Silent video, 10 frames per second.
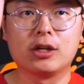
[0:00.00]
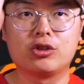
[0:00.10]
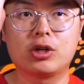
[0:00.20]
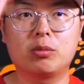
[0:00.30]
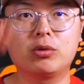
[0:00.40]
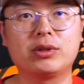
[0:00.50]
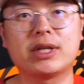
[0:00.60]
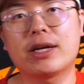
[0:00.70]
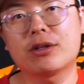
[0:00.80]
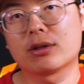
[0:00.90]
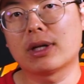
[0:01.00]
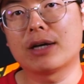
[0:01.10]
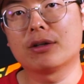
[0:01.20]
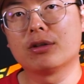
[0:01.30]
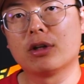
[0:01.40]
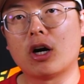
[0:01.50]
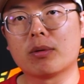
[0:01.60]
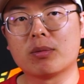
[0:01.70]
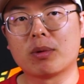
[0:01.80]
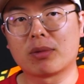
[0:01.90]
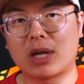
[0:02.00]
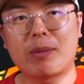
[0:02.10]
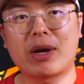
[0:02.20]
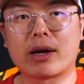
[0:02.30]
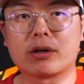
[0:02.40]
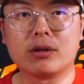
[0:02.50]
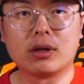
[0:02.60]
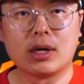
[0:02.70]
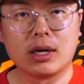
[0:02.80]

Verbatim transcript: to help rotate your glider to the optimum climbing angle.